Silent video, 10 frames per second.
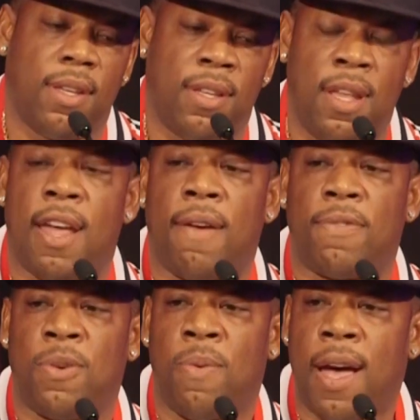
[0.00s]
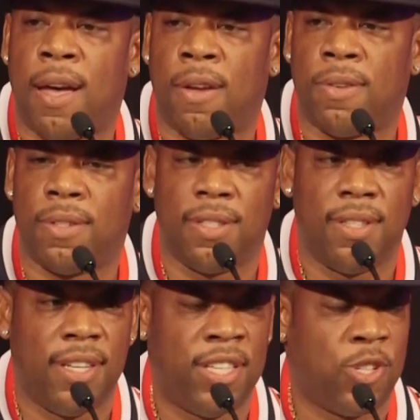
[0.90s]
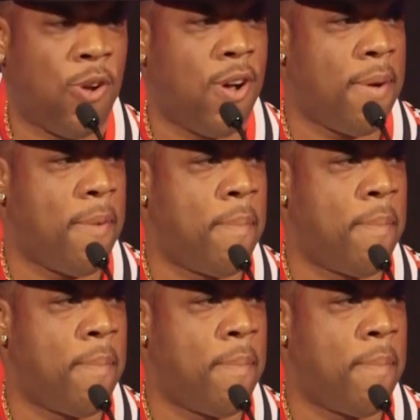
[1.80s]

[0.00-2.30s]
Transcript: Then after a while, it's all